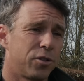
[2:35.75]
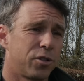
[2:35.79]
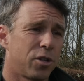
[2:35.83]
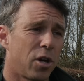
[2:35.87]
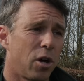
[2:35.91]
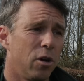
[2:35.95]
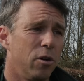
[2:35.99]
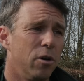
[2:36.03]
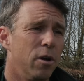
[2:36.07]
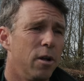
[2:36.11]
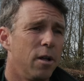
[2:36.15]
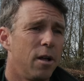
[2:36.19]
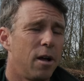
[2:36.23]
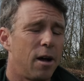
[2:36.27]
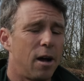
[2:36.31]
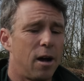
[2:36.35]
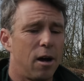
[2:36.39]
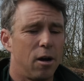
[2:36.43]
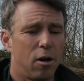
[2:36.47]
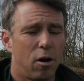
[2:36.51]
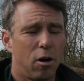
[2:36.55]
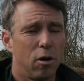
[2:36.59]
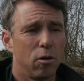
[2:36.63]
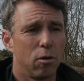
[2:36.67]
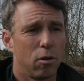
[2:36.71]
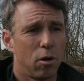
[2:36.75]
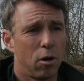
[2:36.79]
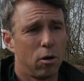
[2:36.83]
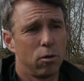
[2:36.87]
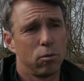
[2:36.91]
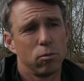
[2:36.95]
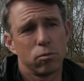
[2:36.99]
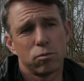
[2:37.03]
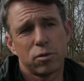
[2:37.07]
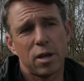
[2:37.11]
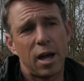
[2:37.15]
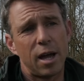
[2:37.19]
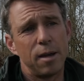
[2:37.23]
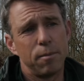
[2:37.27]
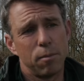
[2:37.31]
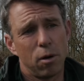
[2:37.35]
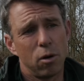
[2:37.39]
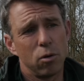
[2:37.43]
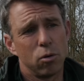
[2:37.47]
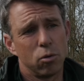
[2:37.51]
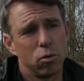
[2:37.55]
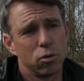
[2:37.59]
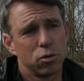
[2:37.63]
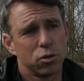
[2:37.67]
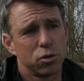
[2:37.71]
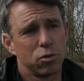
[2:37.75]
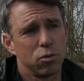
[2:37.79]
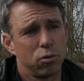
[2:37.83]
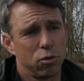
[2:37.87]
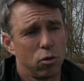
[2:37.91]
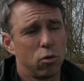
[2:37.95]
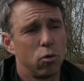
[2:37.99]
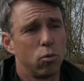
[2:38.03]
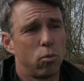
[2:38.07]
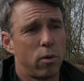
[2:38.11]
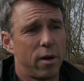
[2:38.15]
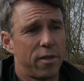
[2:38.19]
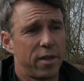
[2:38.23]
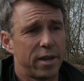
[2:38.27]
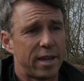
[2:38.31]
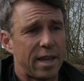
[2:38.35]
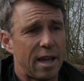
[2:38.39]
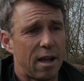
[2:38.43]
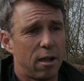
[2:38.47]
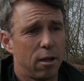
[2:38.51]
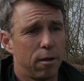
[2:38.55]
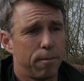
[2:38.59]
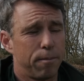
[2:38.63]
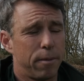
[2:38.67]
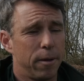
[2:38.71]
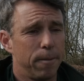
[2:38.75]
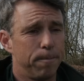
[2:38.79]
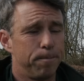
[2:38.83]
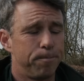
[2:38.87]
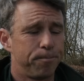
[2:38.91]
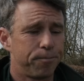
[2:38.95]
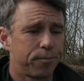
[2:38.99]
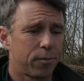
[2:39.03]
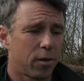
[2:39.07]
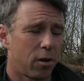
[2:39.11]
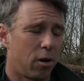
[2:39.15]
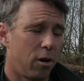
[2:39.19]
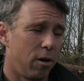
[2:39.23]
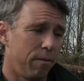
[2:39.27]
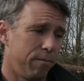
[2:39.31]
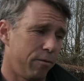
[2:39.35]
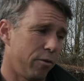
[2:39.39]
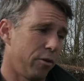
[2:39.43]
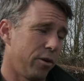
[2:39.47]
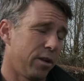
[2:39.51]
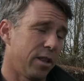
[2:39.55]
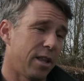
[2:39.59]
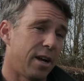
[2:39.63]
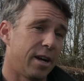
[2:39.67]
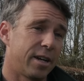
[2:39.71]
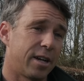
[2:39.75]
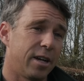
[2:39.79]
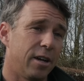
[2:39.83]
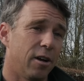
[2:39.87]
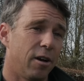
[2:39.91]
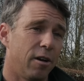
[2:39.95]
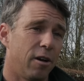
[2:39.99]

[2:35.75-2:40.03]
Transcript: So I'll take my horse to an all-weather gallop, and I'm very lucky.